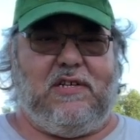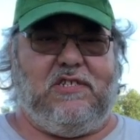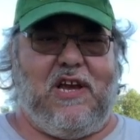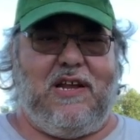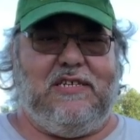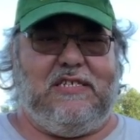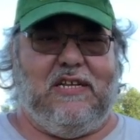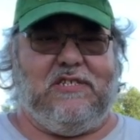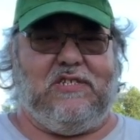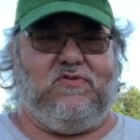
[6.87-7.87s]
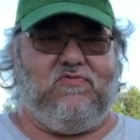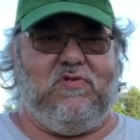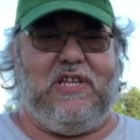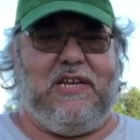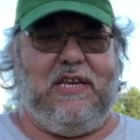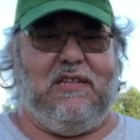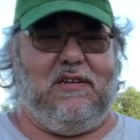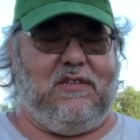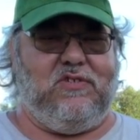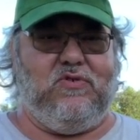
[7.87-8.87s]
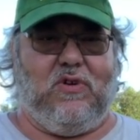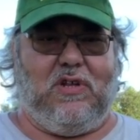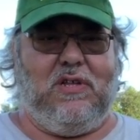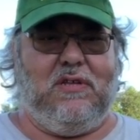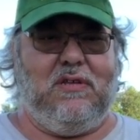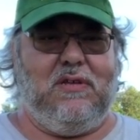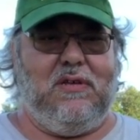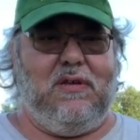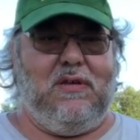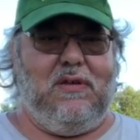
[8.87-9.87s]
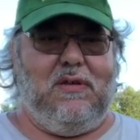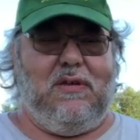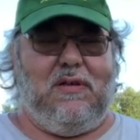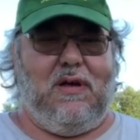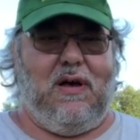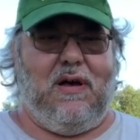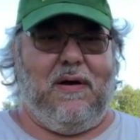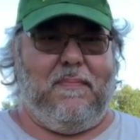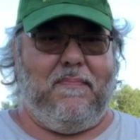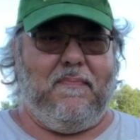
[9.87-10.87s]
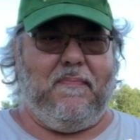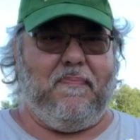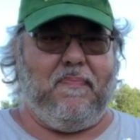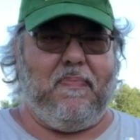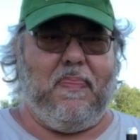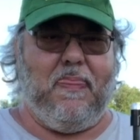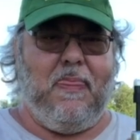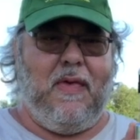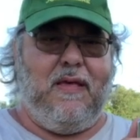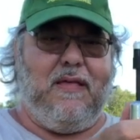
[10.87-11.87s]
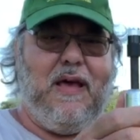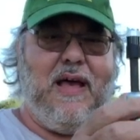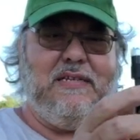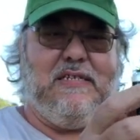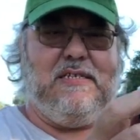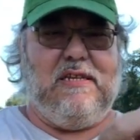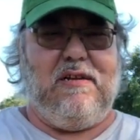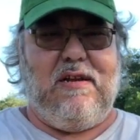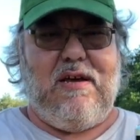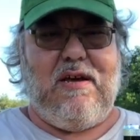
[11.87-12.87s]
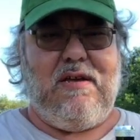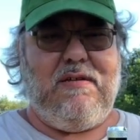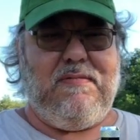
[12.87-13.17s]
Johnny sells this really neat little tool. Um, it has this little